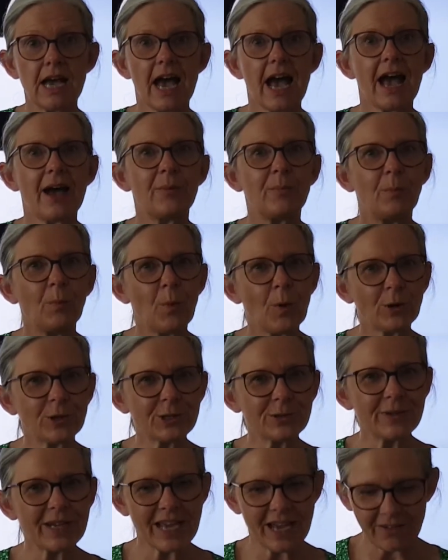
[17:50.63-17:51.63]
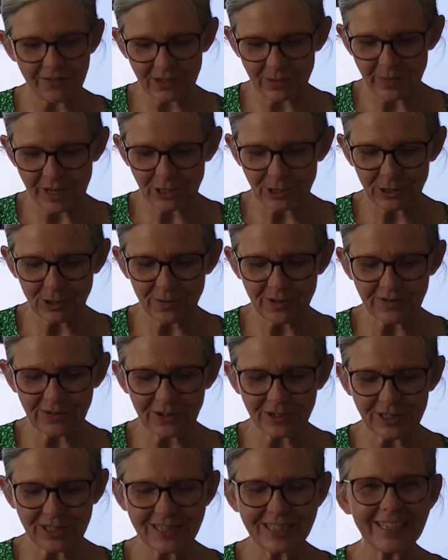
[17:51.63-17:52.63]
And what do we have to make sure we've
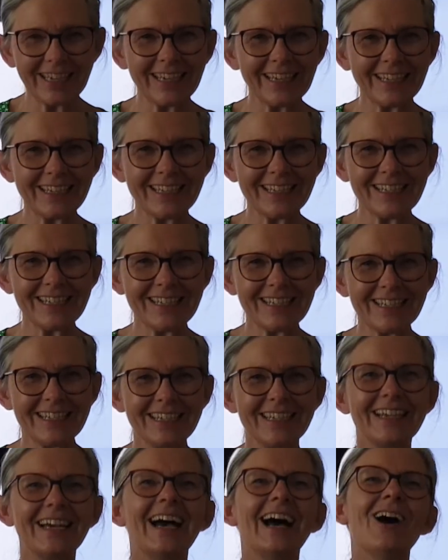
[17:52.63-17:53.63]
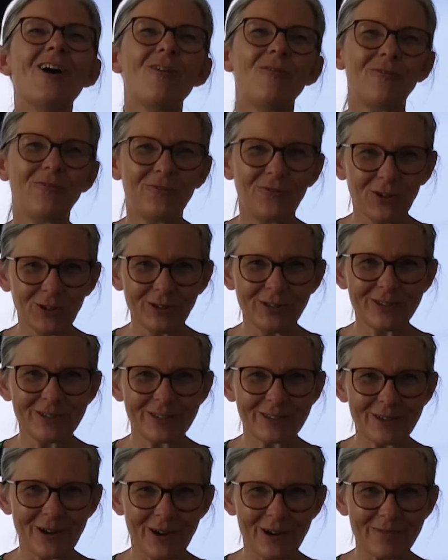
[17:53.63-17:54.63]
got at the end? A full
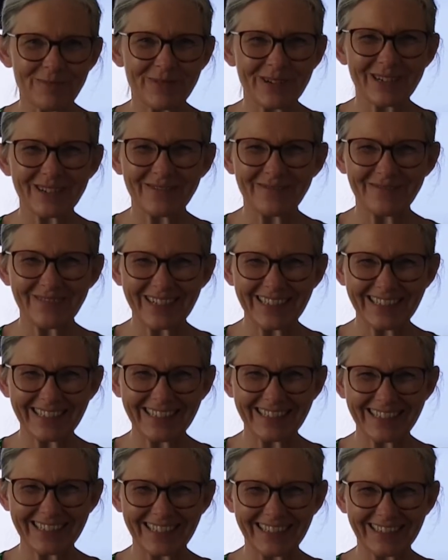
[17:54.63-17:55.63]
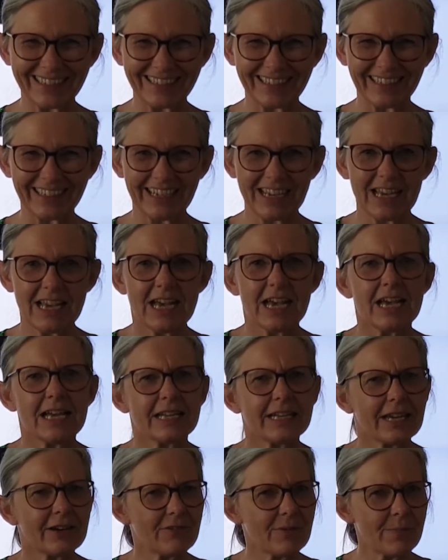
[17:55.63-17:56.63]
stop. Well done.
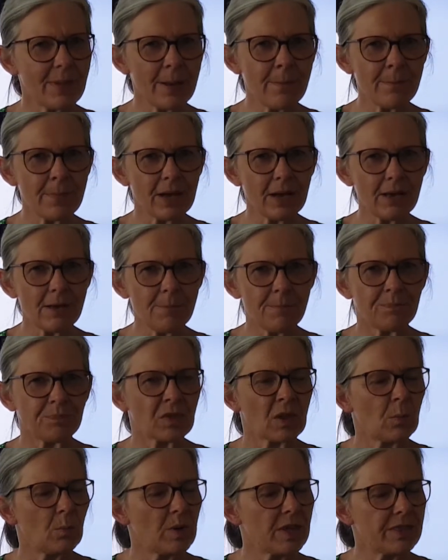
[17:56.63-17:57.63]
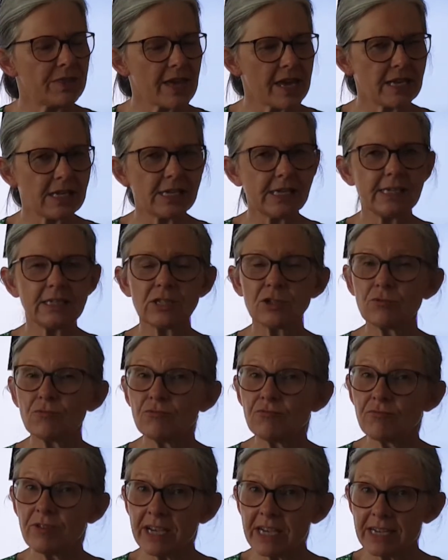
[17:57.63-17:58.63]
Now remember, we then need to
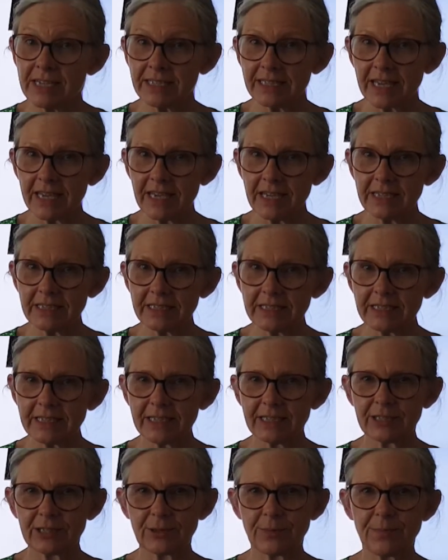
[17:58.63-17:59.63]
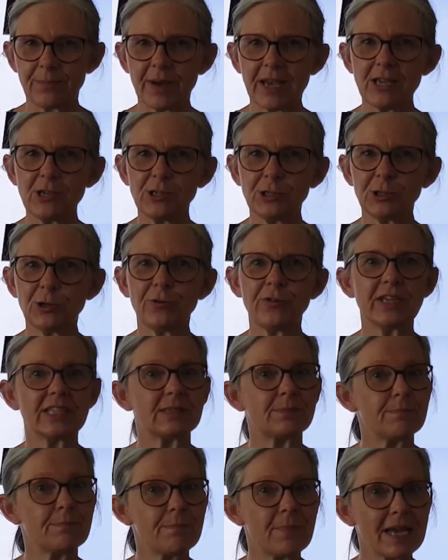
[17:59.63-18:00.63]
read it to make sure
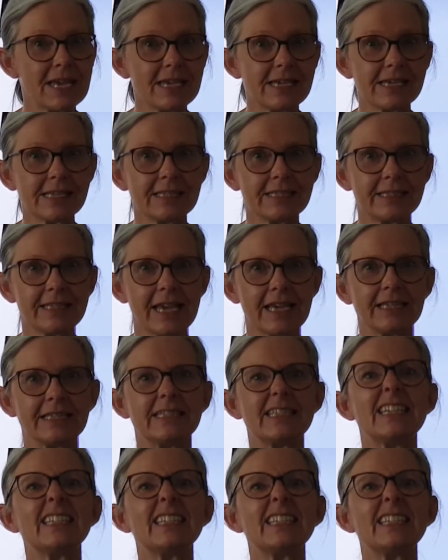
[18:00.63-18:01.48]
it's making sense.